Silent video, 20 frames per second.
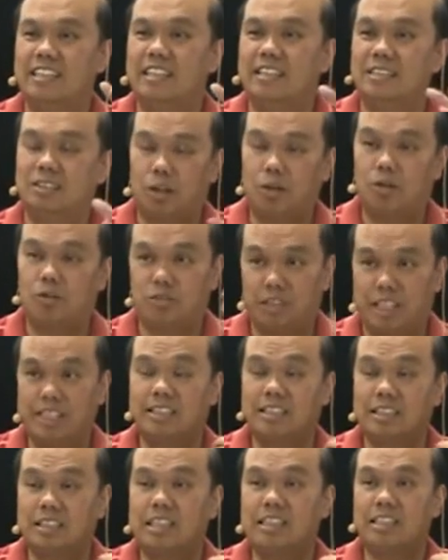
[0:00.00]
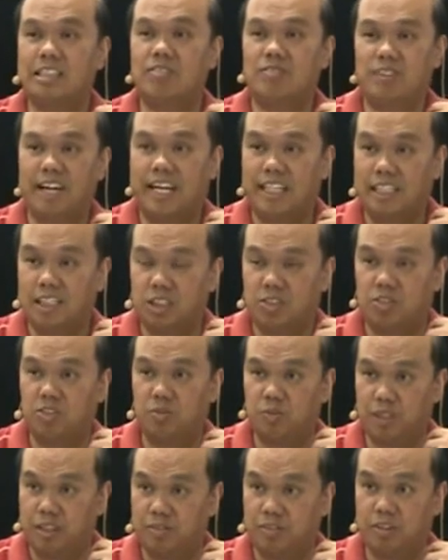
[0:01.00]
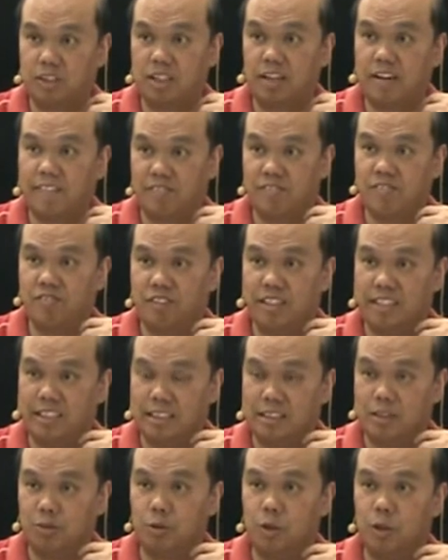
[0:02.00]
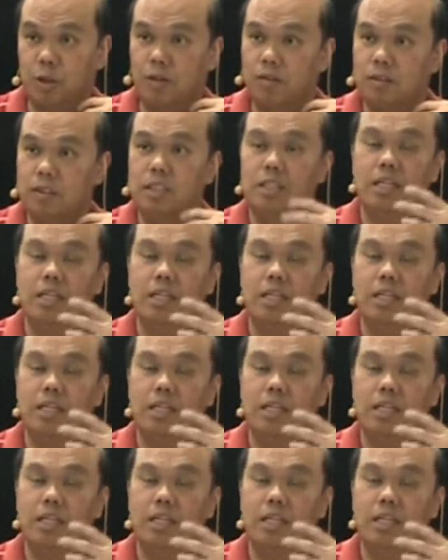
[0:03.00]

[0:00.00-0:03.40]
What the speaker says: So it's a disadvantage for me for siphon-fed as well.